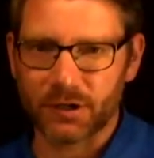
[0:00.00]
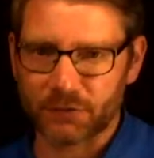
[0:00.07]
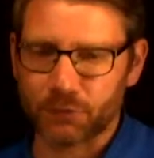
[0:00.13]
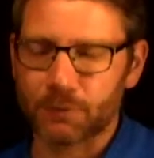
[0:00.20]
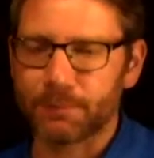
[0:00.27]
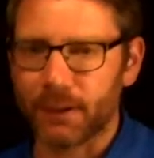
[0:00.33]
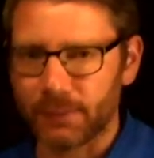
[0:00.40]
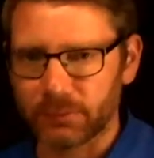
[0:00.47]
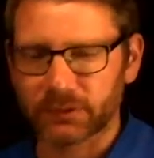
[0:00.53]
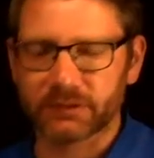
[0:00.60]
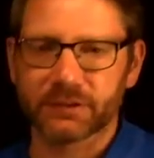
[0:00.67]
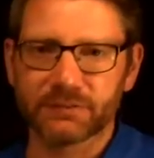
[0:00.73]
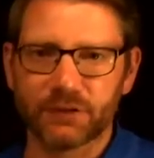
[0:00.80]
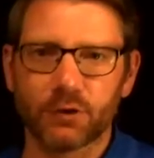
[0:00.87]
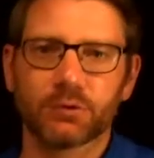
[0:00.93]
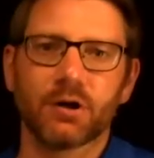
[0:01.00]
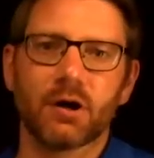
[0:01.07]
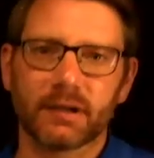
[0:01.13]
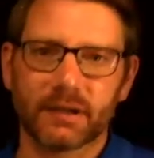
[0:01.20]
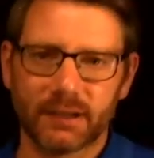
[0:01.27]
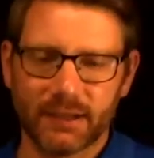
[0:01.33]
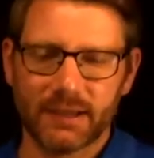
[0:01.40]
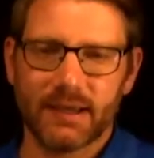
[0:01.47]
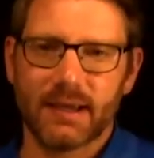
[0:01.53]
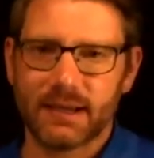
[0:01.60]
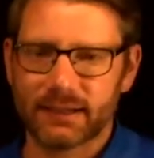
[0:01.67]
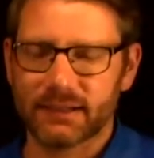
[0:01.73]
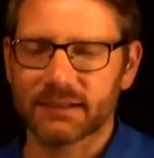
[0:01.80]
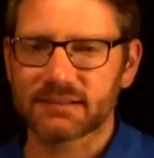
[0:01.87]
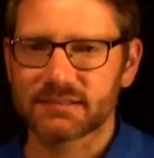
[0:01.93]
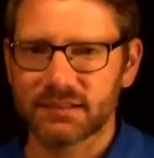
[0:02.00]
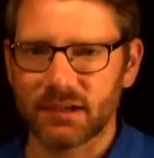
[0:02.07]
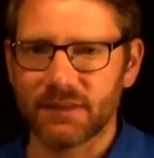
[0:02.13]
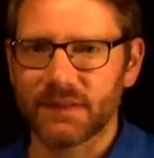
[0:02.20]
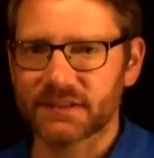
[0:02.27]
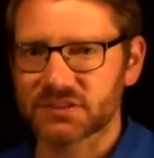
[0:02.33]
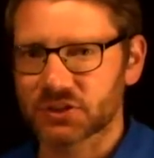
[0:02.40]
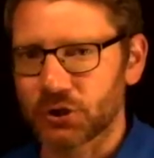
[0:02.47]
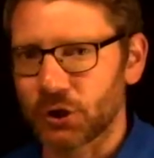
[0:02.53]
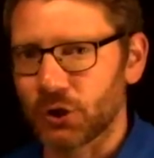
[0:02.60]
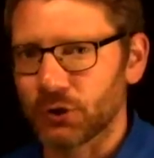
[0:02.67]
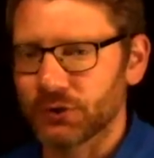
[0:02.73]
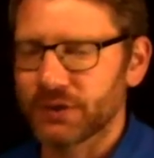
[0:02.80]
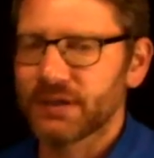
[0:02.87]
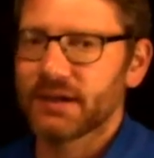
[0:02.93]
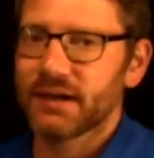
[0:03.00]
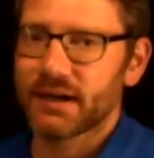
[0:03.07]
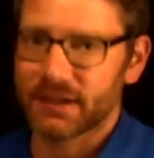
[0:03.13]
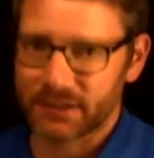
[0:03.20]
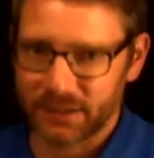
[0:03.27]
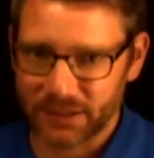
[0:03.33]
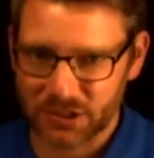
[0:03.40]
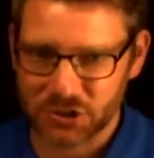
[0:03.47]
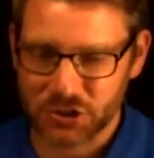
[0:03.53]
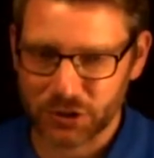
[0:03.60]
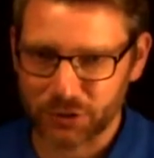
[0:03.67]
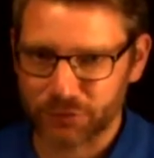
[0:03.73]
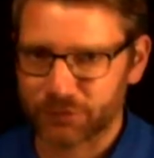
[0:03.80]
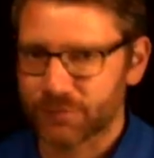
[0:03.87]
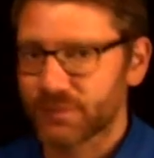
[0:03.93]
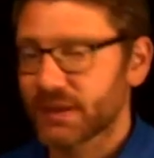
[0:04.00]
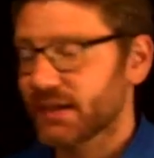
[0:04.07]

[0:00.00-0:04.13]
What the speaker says: If we publicly vote on it and it gets done, that's called an initiative.